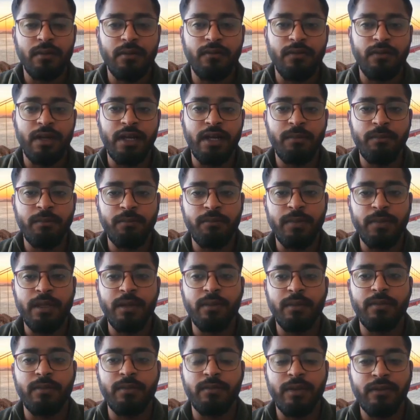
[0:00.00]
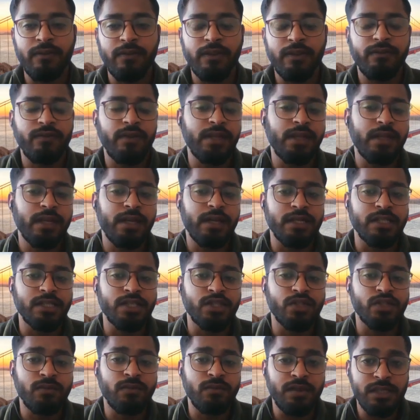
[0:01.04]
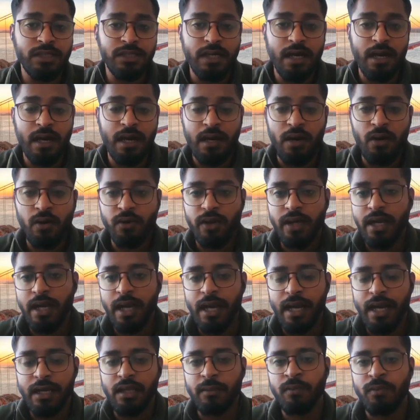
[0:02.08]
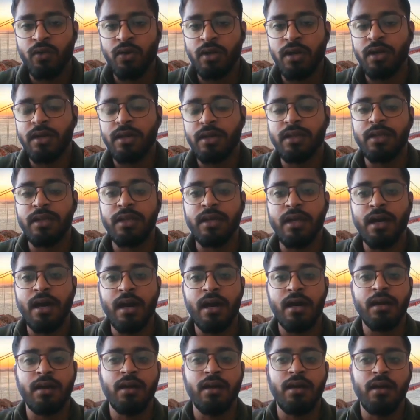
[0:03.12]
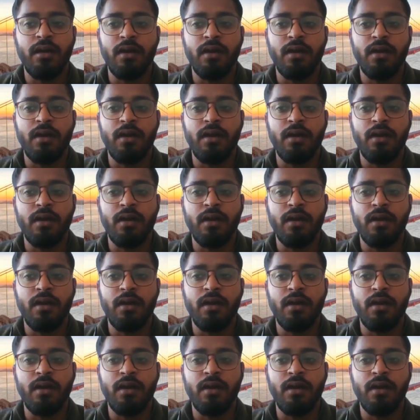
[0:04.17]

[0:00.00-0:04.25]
when the consumers are looking at the product, they are